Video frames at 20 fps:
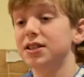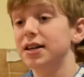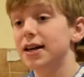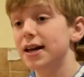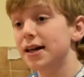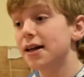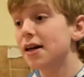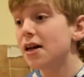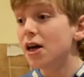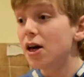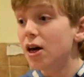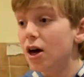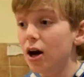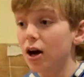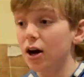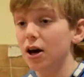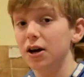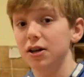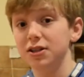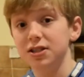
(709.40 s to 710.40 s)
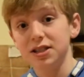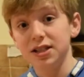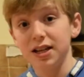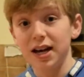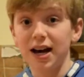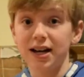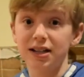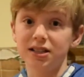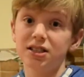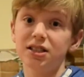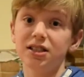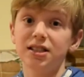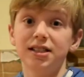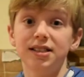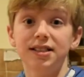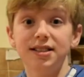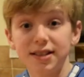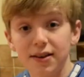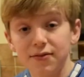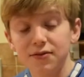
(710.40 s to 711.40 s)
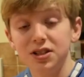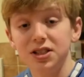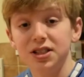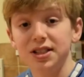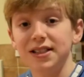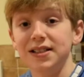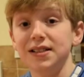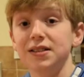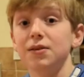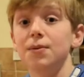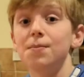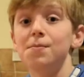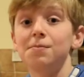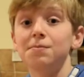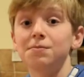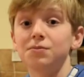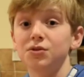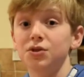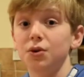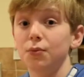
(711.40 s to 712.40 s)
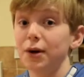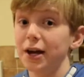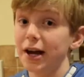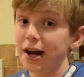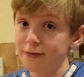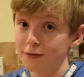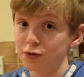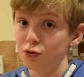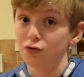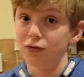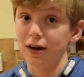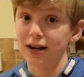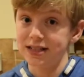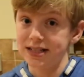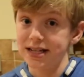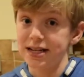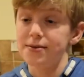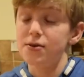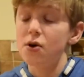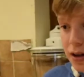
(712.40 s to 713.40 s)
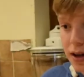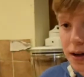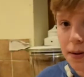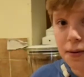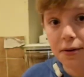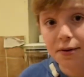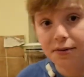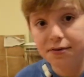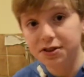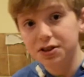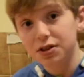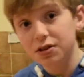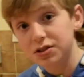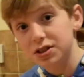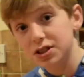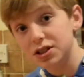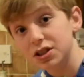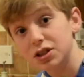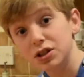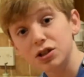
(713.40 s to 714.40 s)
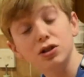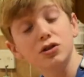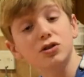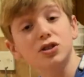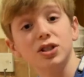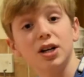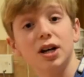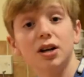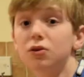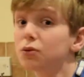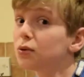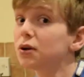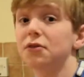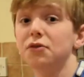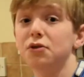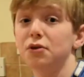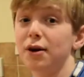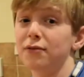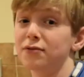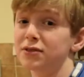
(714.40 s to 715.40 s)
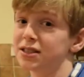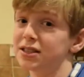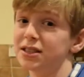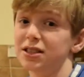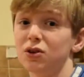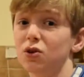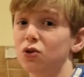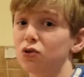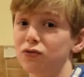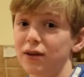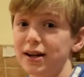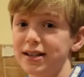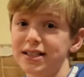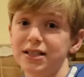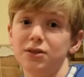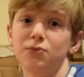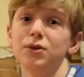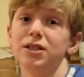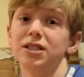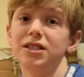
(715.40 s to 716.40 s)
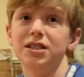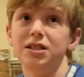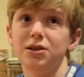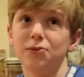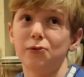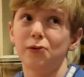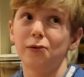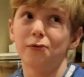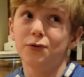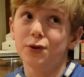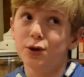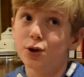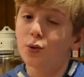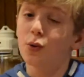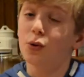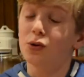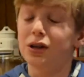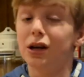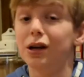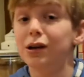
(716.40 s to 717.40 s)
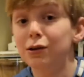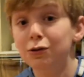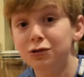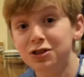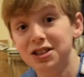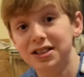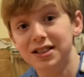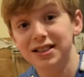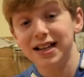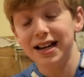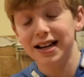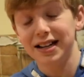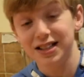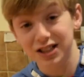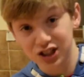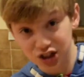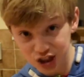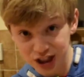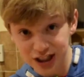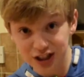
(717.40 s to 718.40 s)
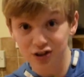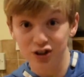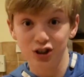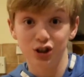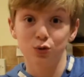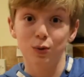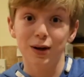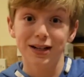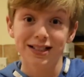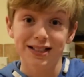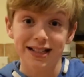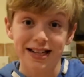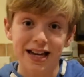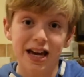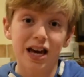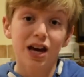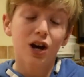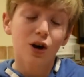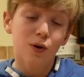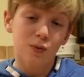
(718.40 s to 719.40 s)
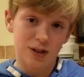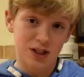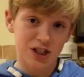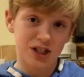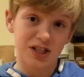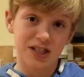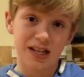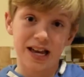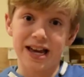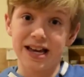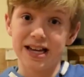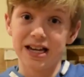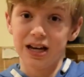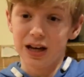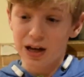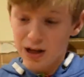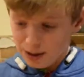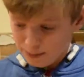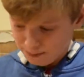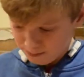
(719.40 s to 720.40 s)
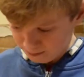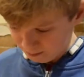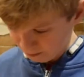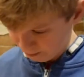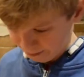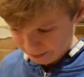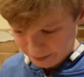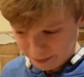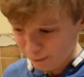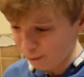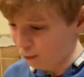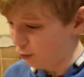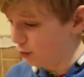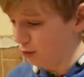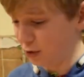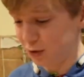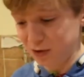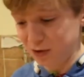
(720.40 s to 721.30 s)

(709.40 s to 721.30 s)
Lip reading: year to add to the 17 that we have already. Yeah, I've started a new channel. If you haven't seen it already, we did a review on the Logitech G920, which is a force